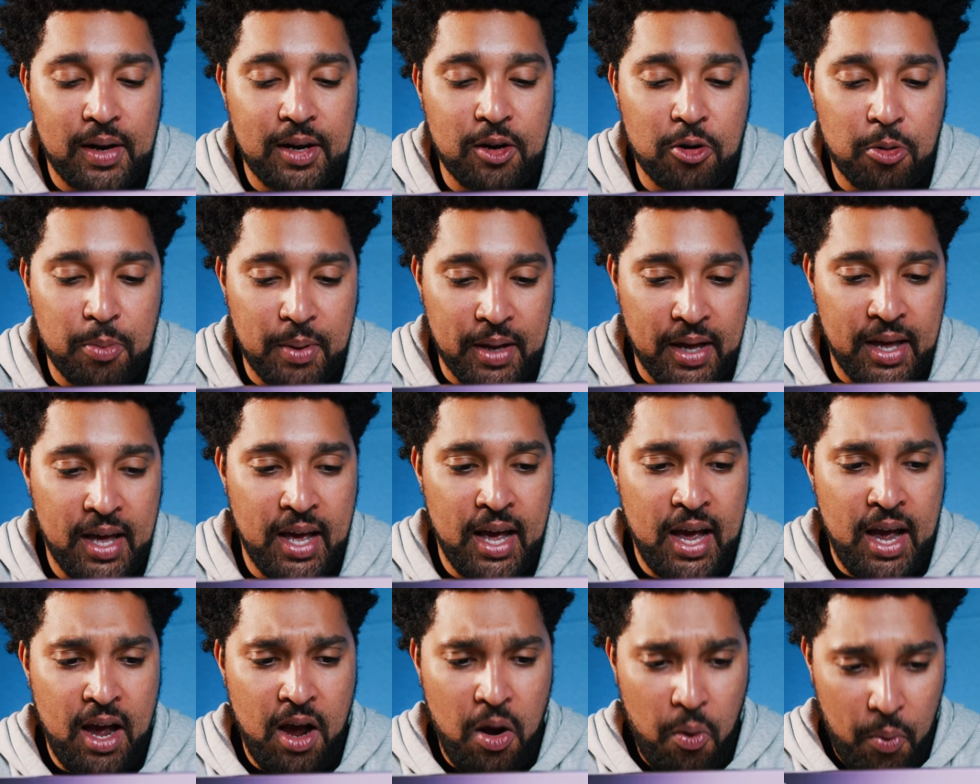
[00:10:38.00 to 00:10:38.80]
a little bit.
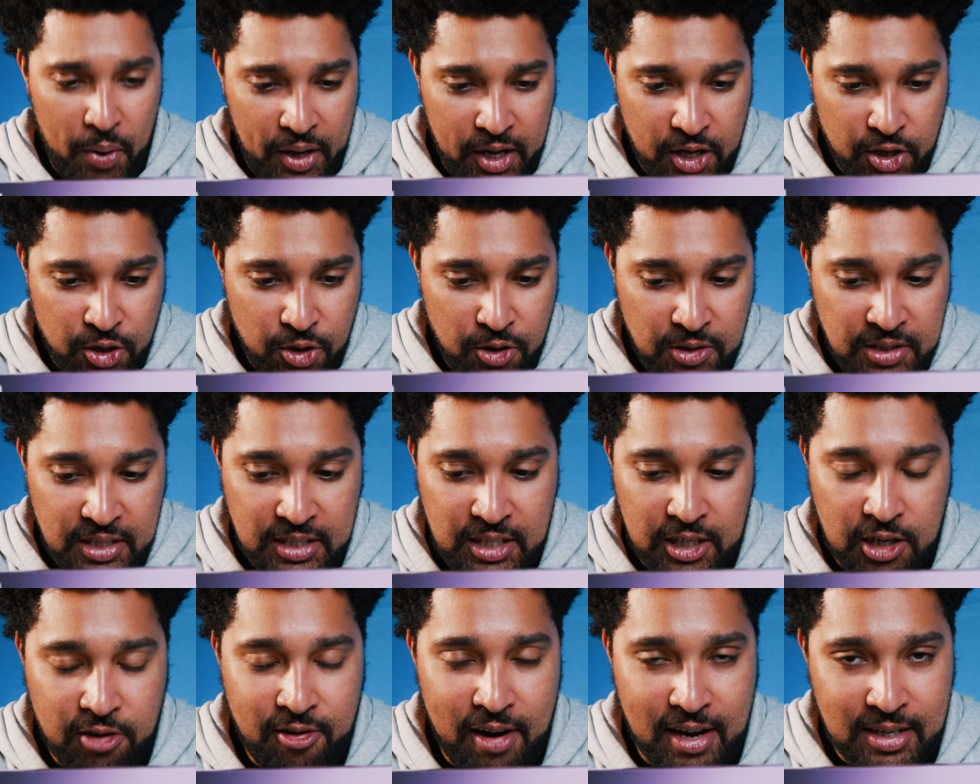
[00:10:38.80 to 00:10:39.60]
We can use it
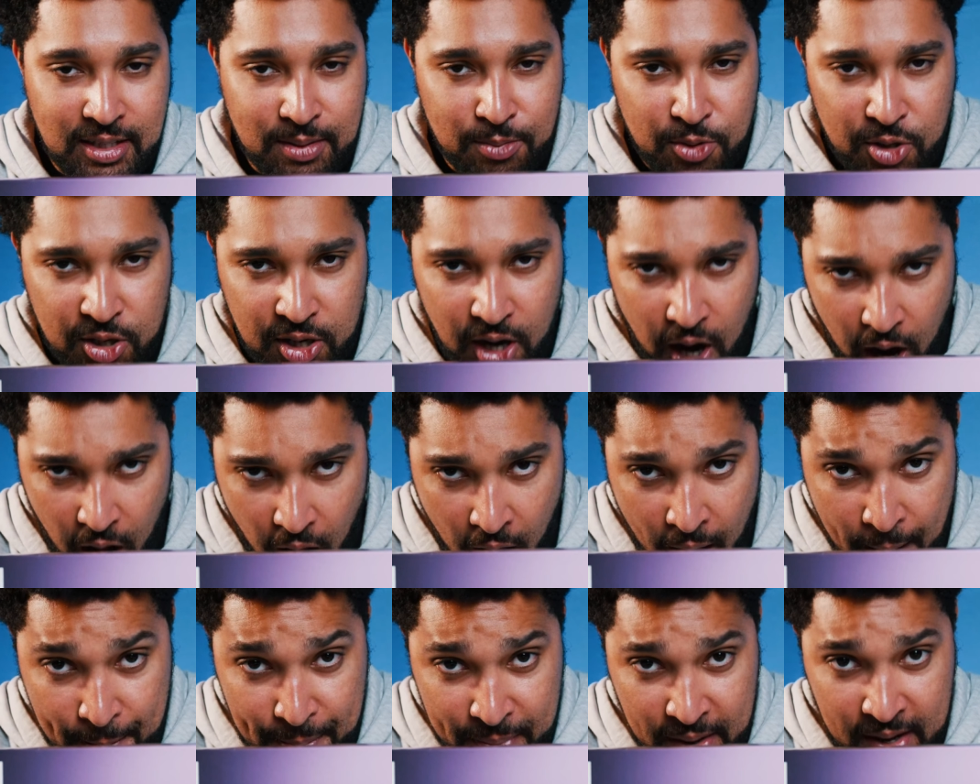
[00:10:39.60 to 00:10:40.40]
to create some good
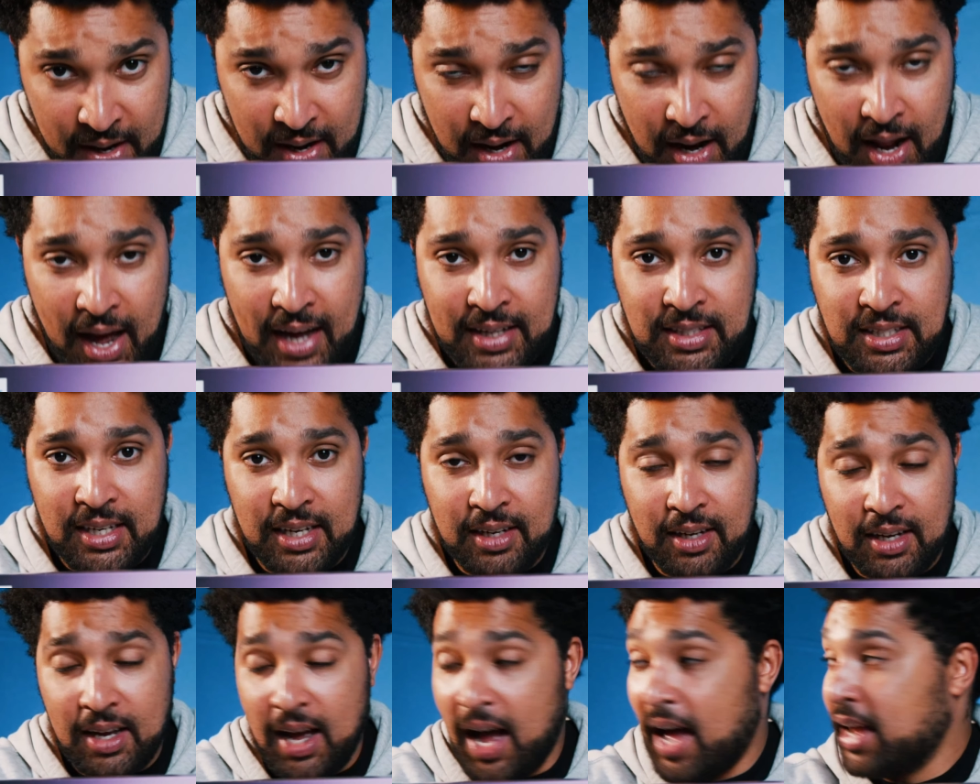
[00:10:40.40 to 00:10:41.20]
ambient
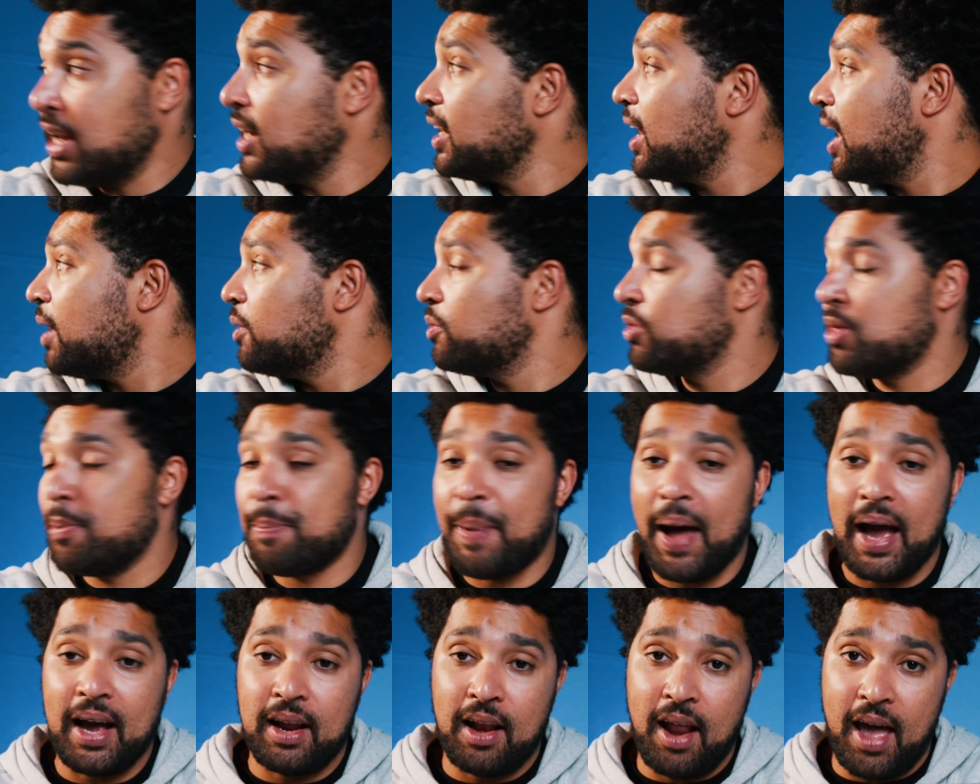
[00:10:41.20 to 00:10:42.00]
lighting, kind of like the
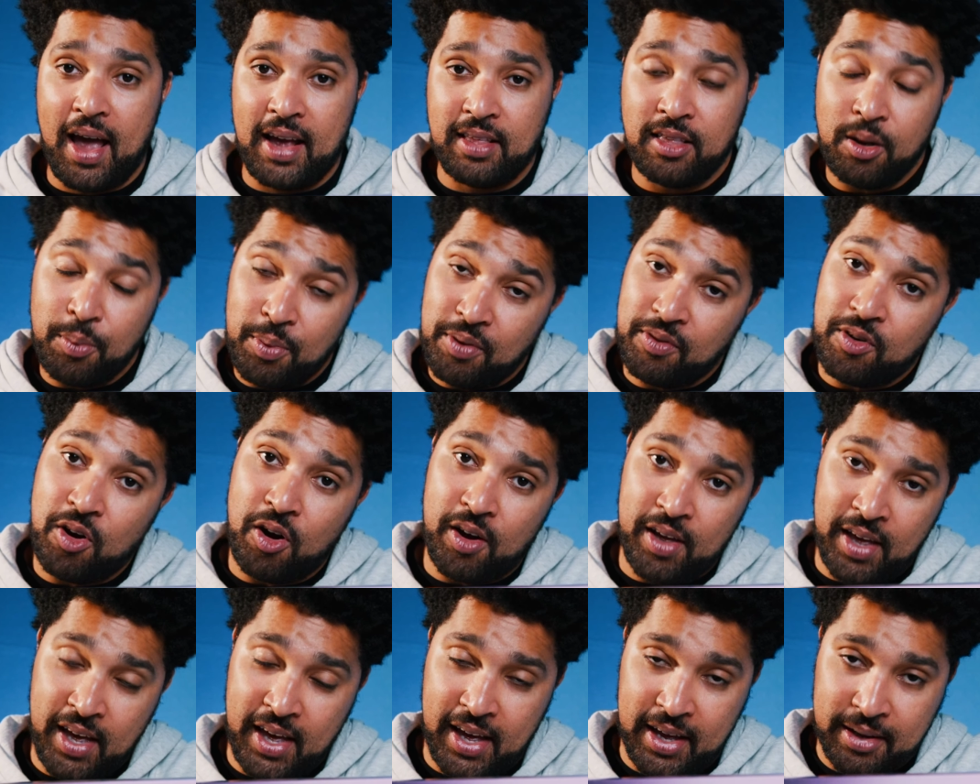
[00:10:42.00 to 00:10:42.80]
backlighting that we've
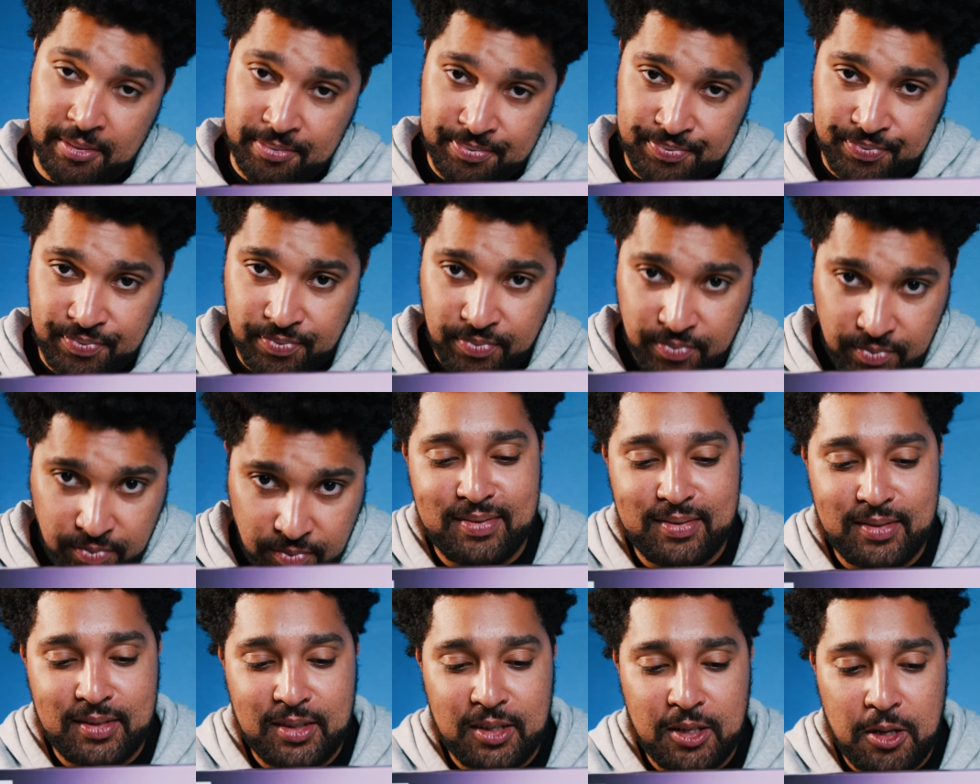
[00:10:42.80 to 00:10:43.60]
got here.
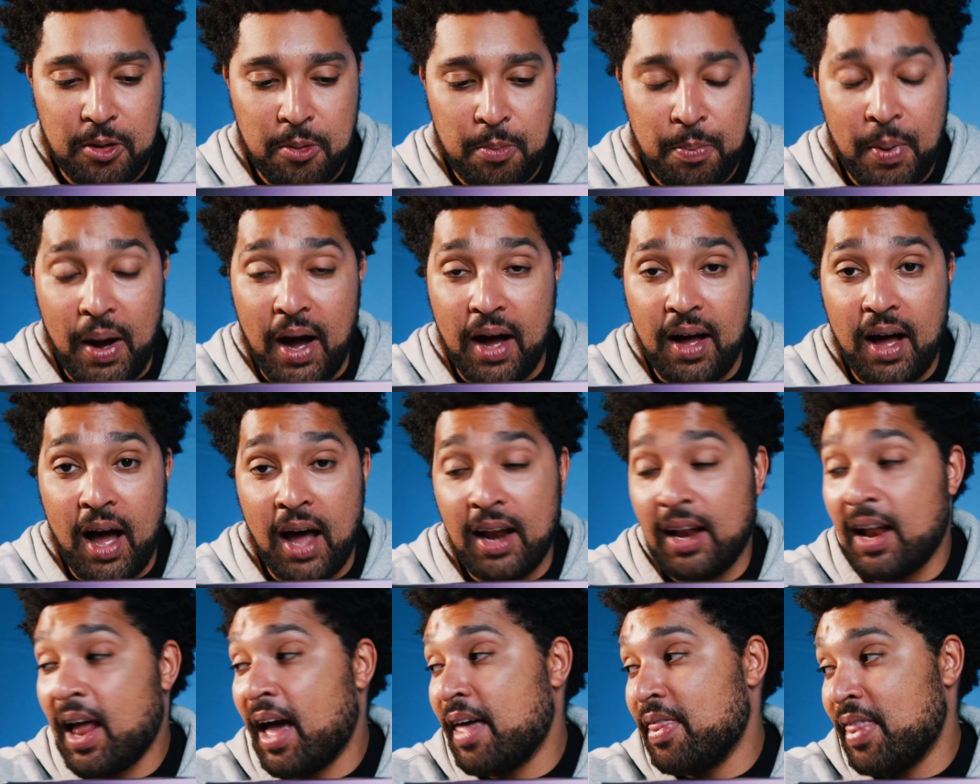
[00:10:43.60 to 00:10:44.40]
But
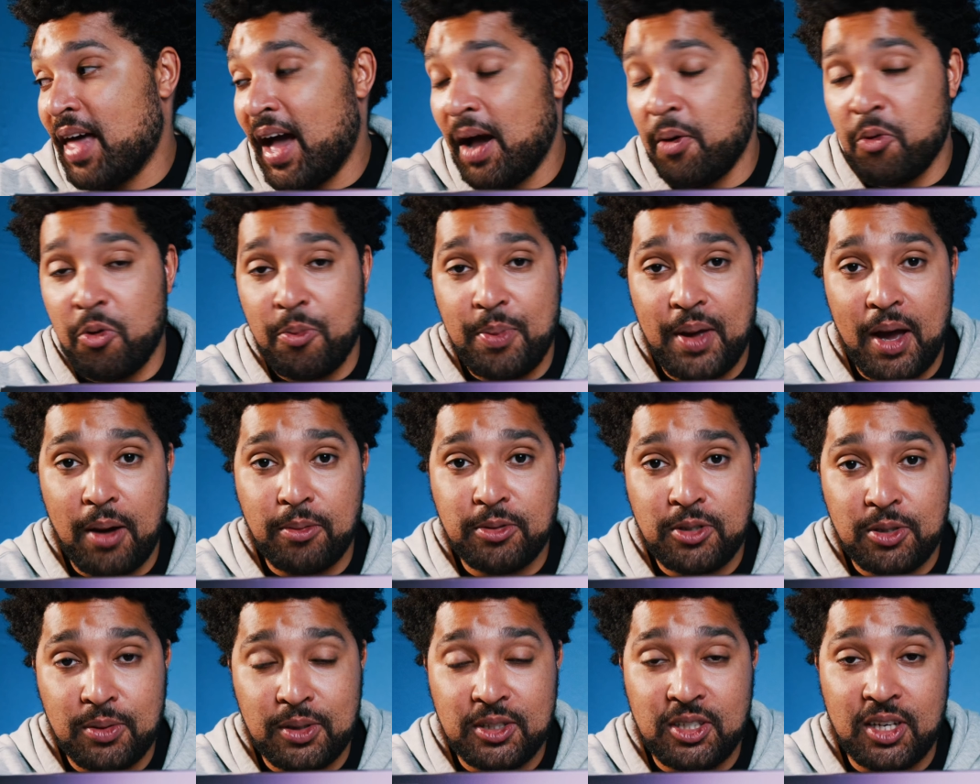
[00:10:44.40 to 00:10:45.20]
unlike that, we'll be able
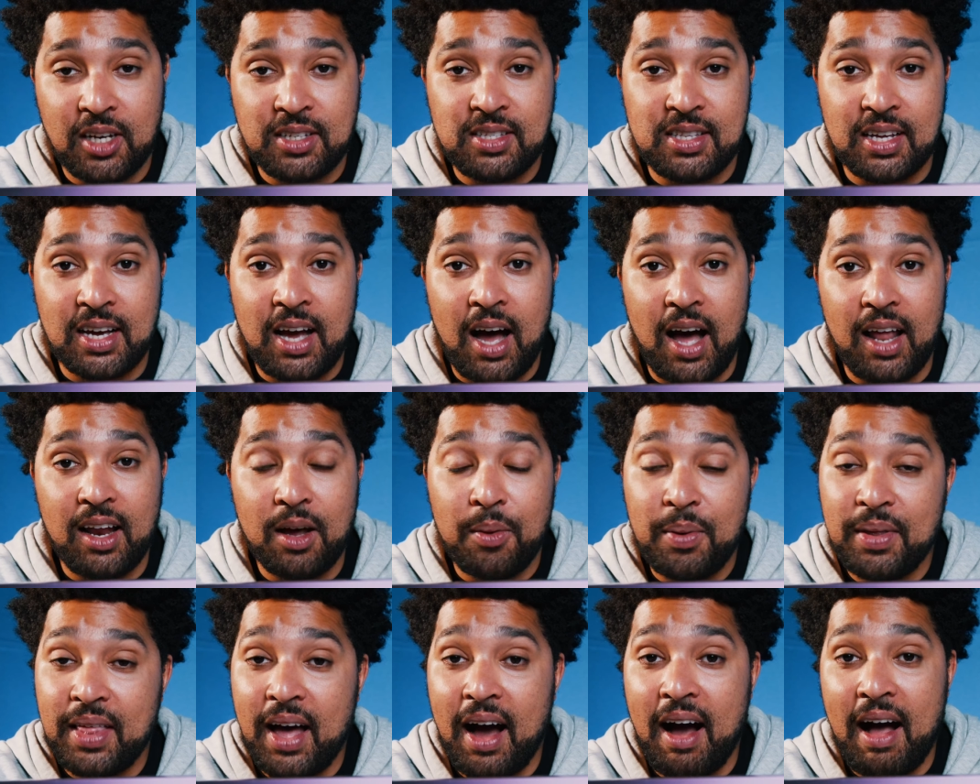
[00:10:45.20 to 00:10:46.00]
to adjust the color
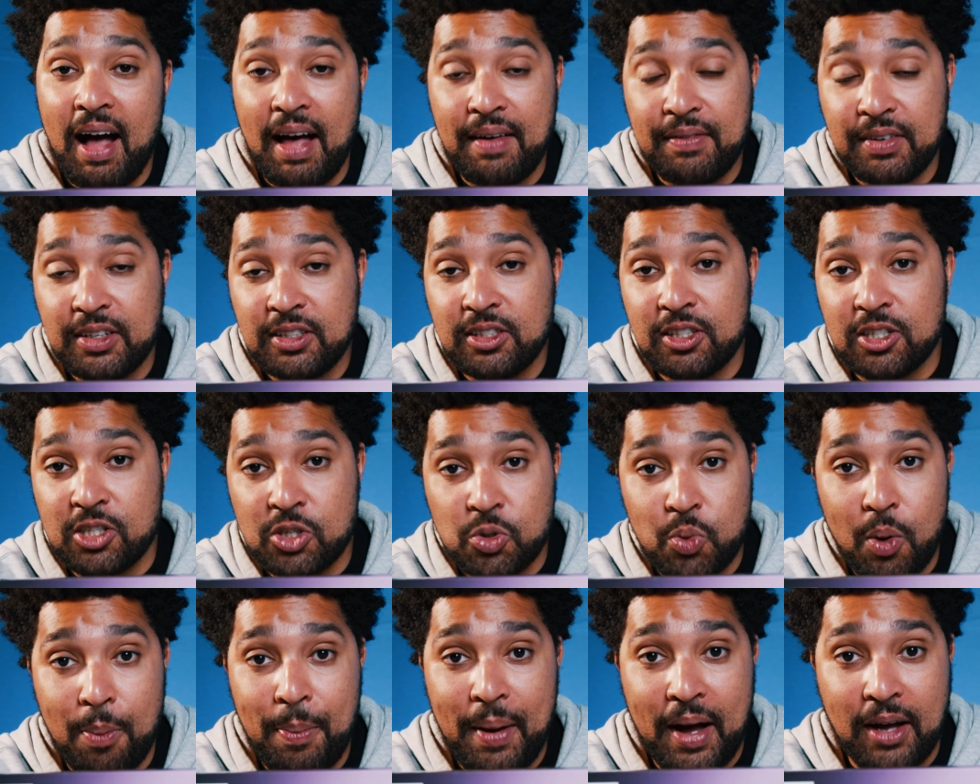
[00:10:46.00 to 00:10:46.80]
without having to
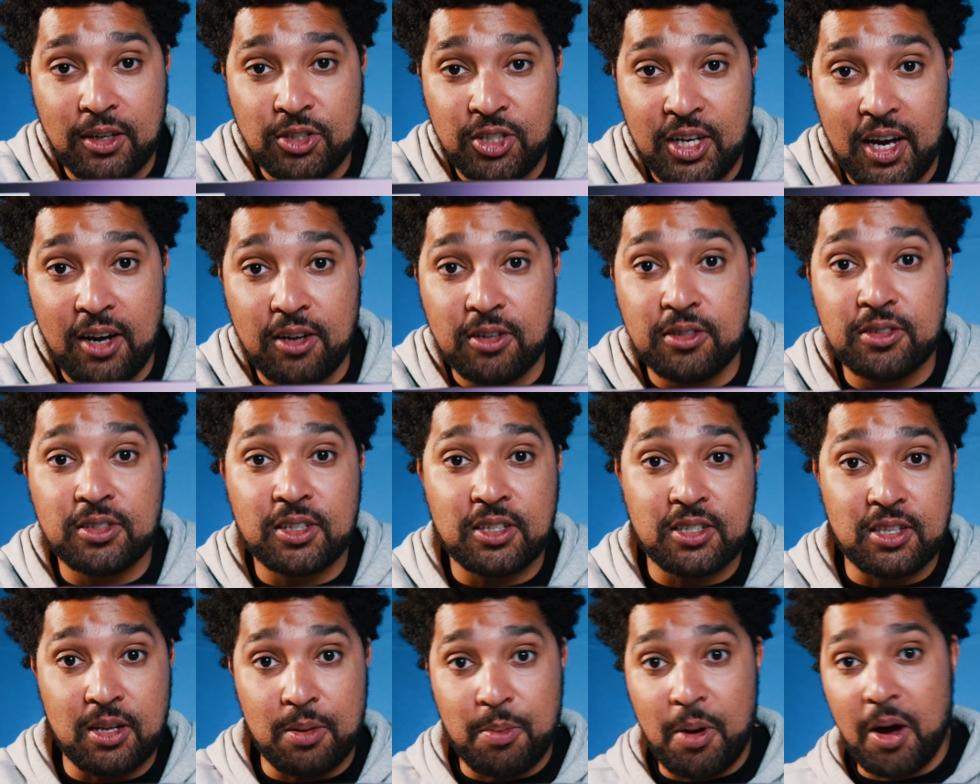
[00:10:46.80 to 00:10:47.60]
swap out gels, because at the